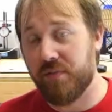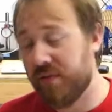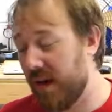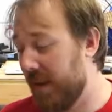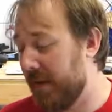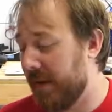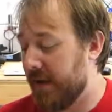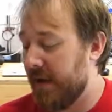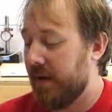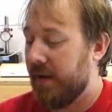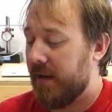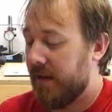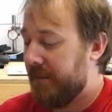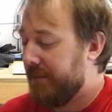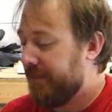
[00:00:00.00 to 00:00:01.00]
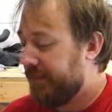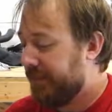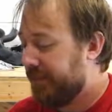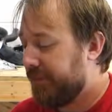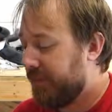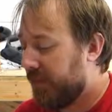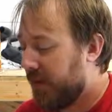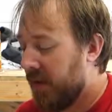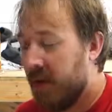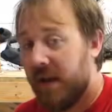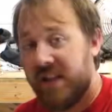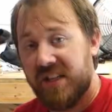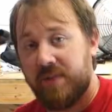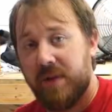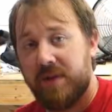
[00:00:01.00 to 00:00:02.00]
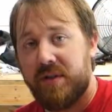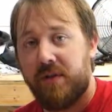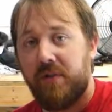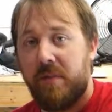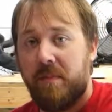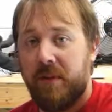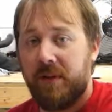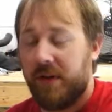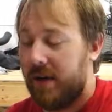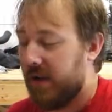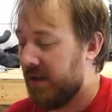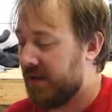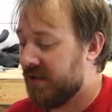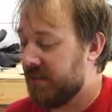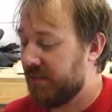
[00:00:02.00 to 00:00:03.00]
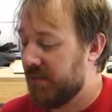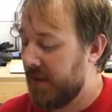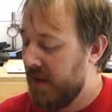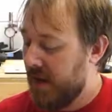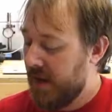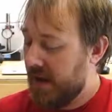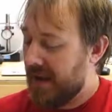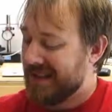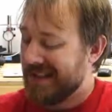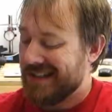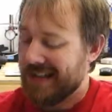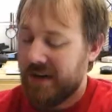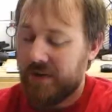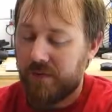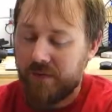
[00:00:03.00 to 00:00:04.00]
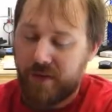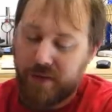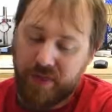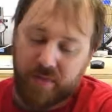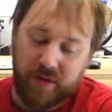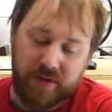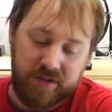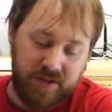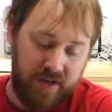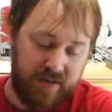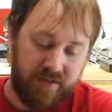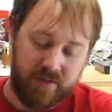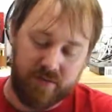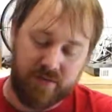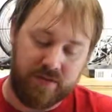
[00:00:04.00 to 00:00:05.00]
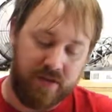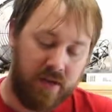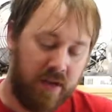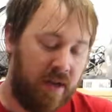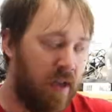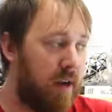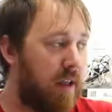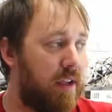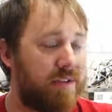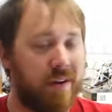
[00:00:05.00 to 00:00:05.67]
probably going to need, especially if rebuilding an engine, is a set of thread chasers. These